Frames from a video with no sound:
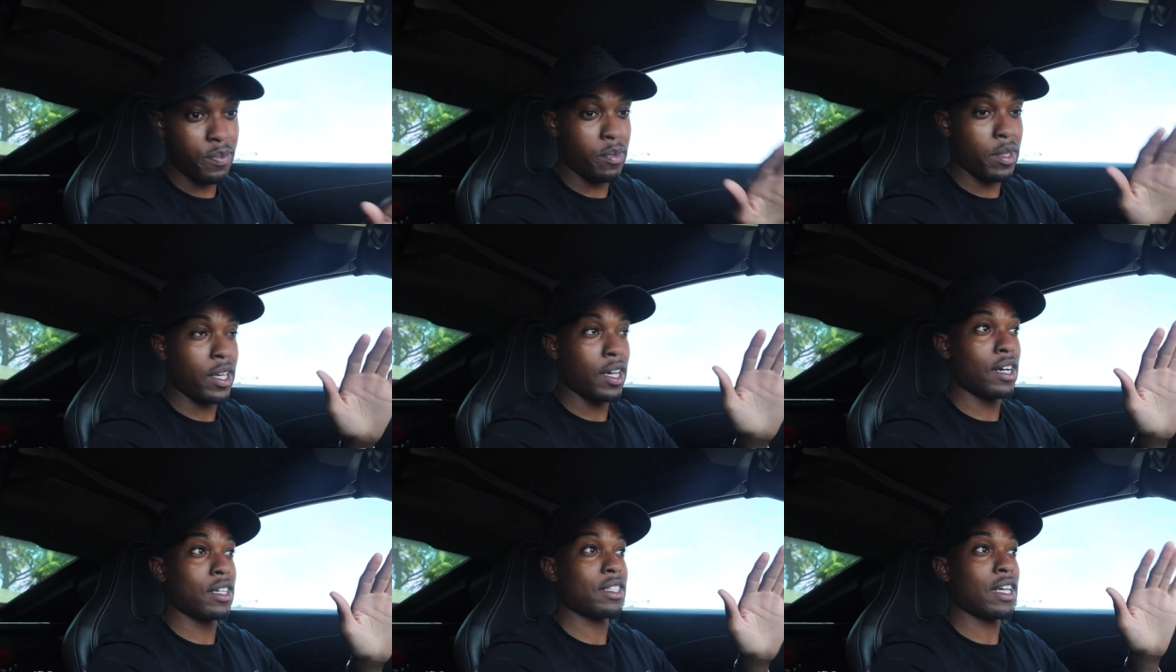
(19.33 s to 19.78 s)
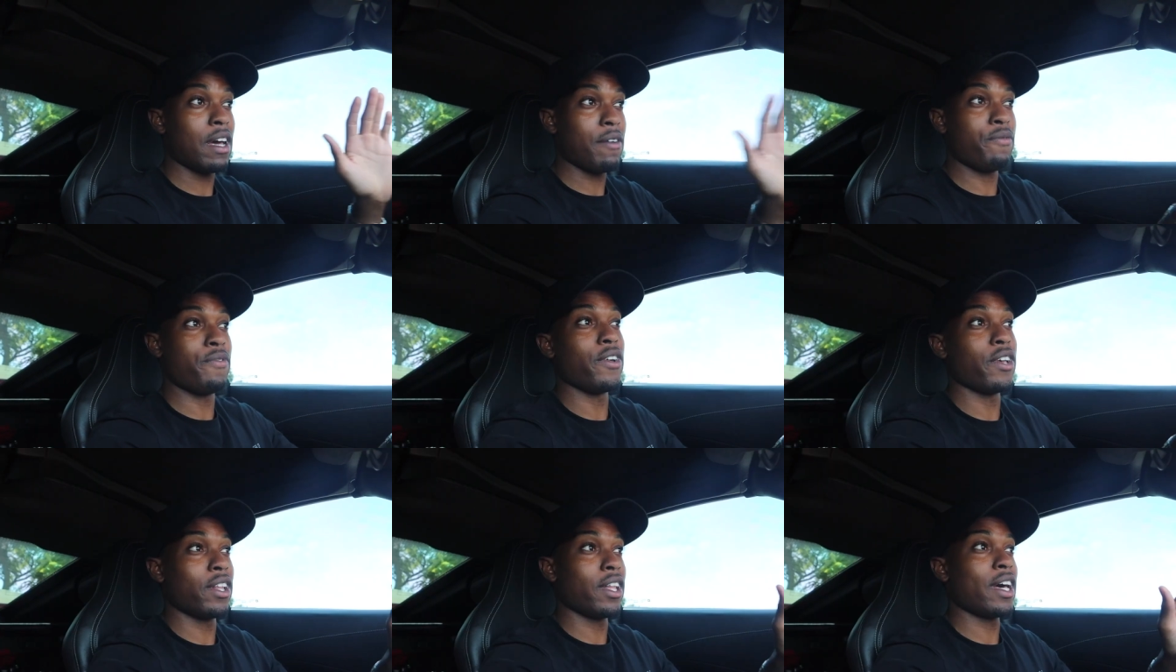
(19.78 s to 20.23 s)
because I
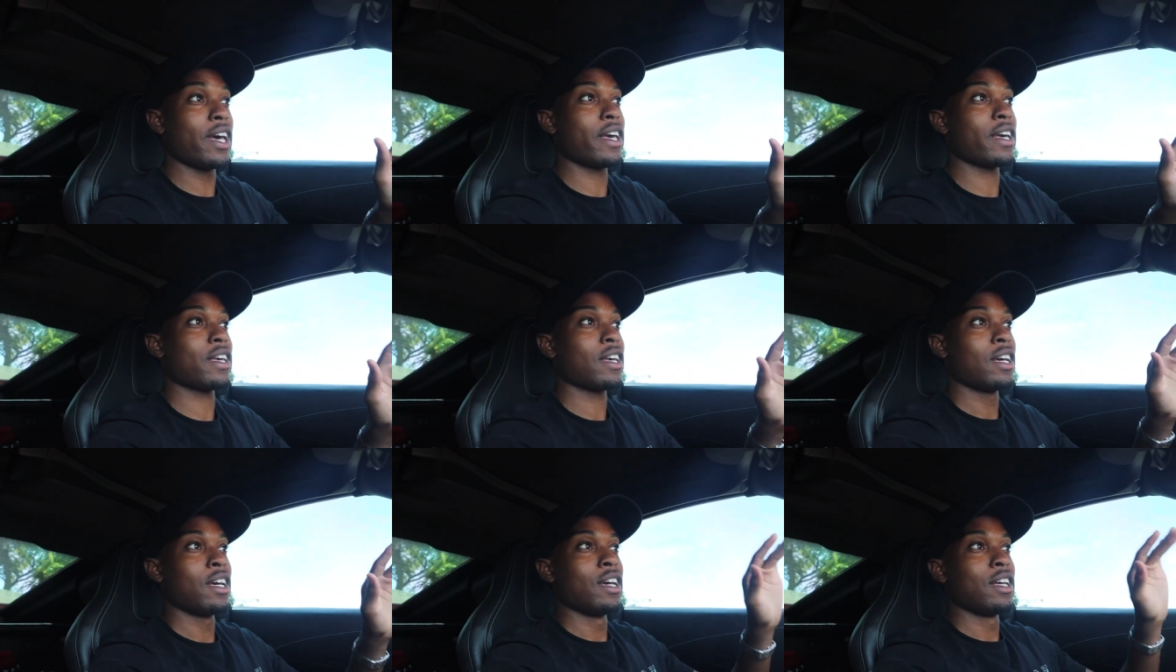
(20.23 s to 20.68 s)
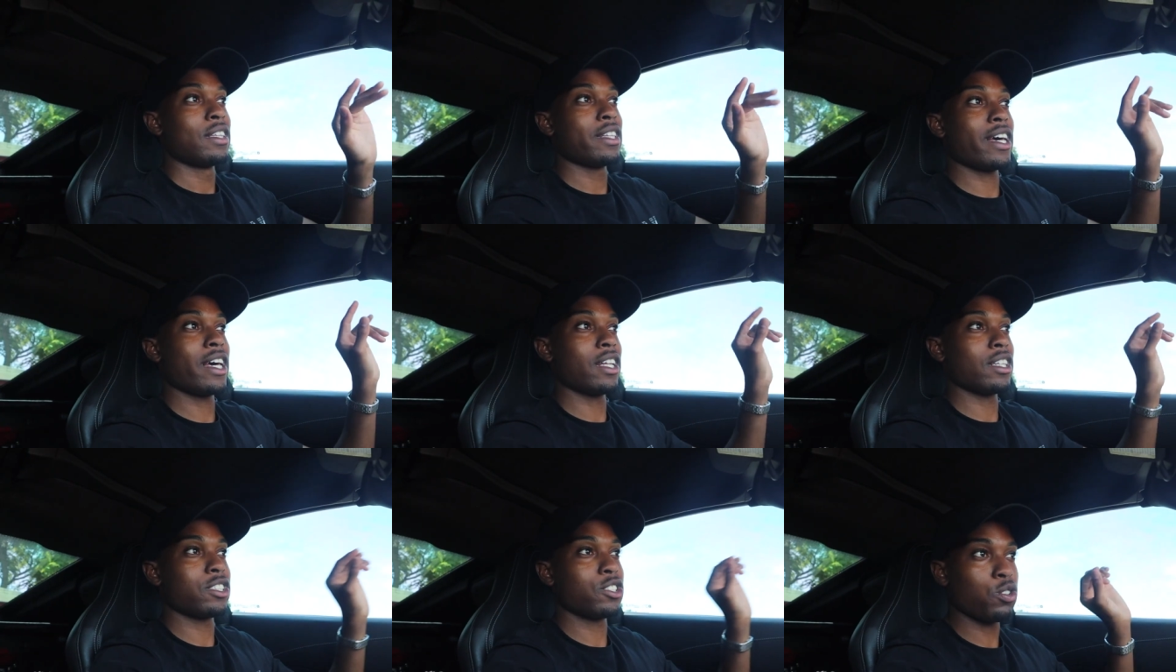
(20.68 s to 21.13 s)
feel like
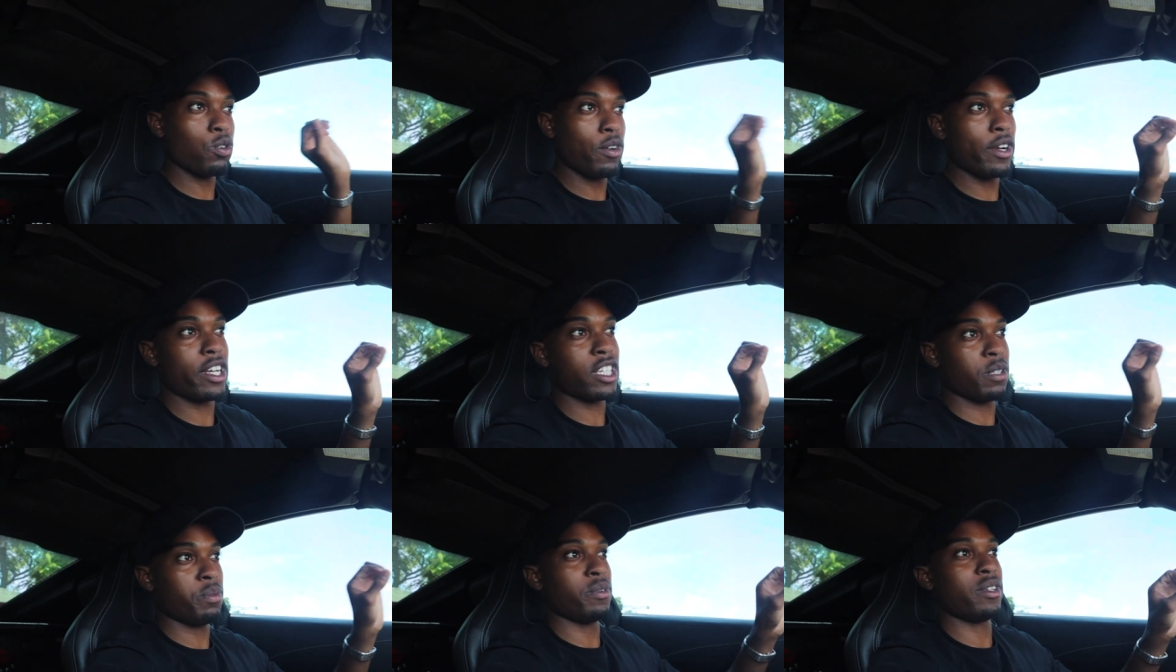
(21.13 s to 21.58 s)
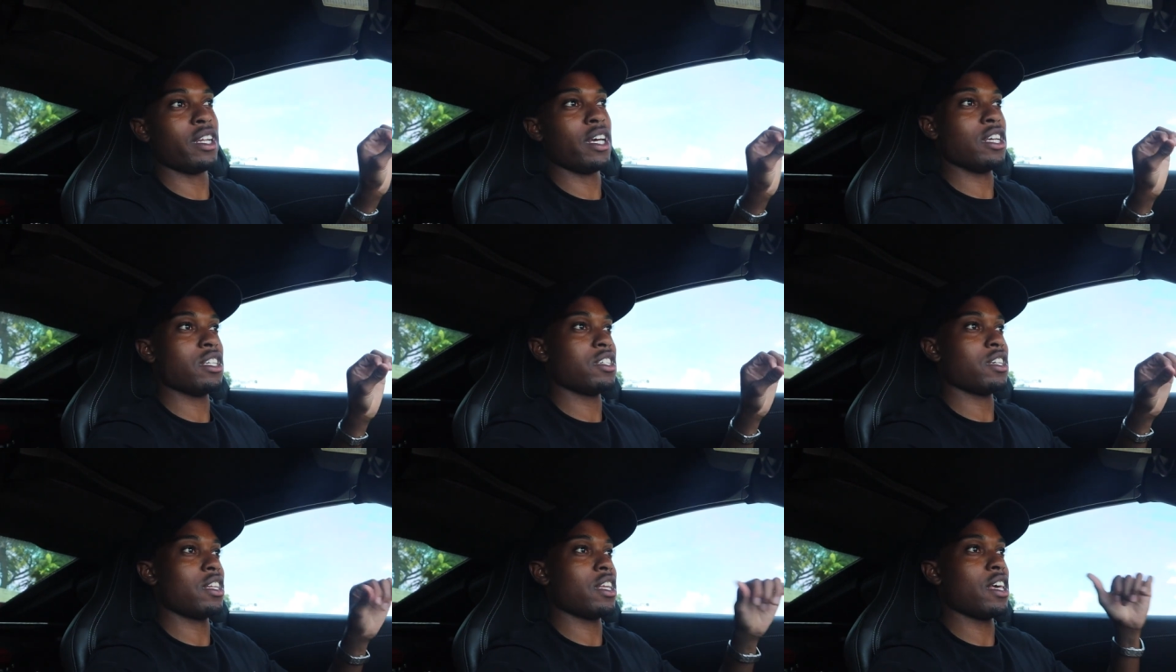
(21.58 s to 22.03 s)
that short
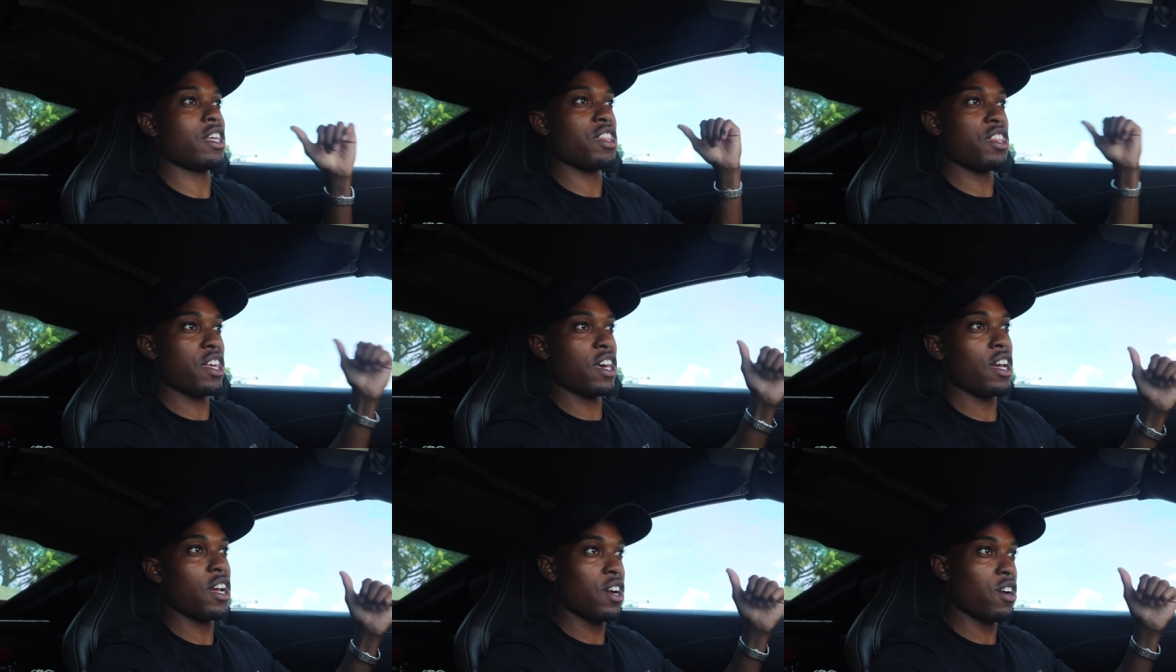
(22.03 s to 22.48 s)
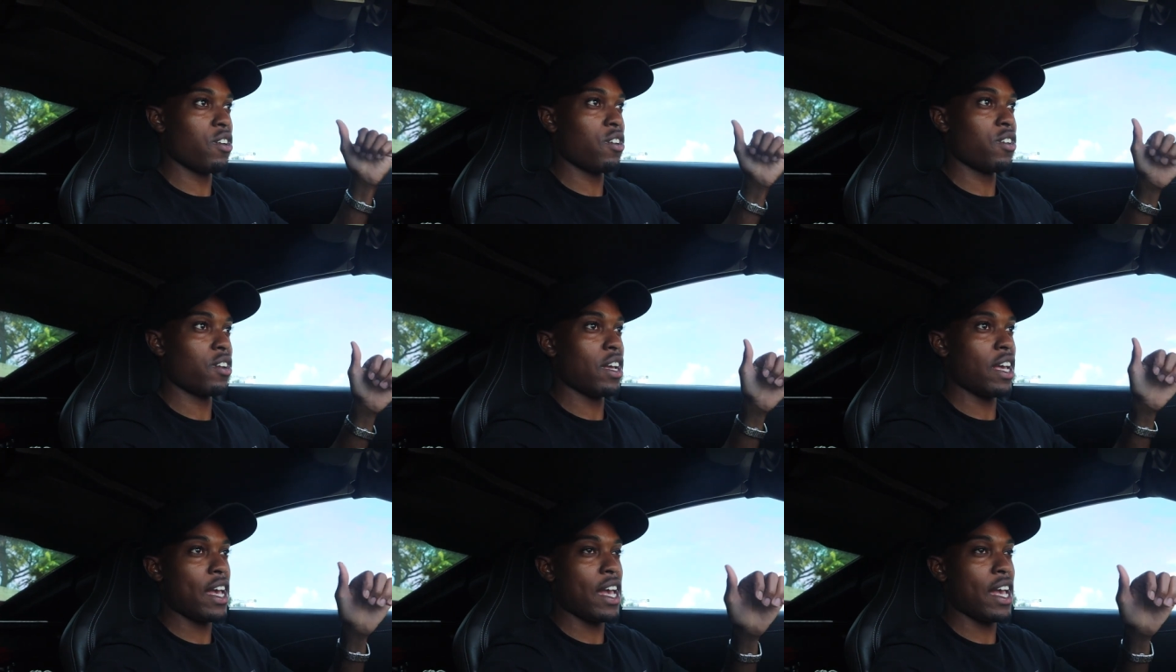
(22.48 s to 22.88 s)
explanation in there